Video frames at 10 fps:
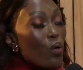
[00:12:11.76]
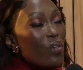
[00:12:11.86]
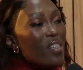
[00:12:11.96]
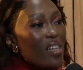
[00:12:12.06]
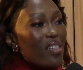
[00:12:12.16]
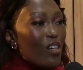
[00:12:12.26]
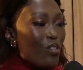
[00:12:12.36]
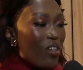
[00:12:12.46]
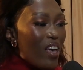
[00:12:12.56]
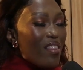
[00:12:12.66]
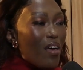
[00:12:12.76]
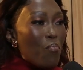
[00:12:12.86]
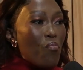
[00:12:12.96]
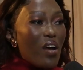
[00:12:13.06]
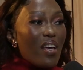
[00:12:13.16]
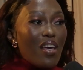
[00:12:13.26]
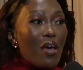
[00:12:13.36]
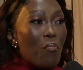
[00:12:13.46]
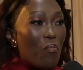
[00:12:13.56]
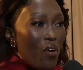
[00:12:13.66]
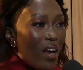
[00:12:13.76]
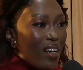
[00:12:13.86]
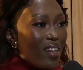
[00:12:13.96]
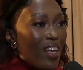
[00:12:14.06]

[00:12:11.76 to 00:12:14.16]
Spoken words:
when we're sitting together, breaking bread,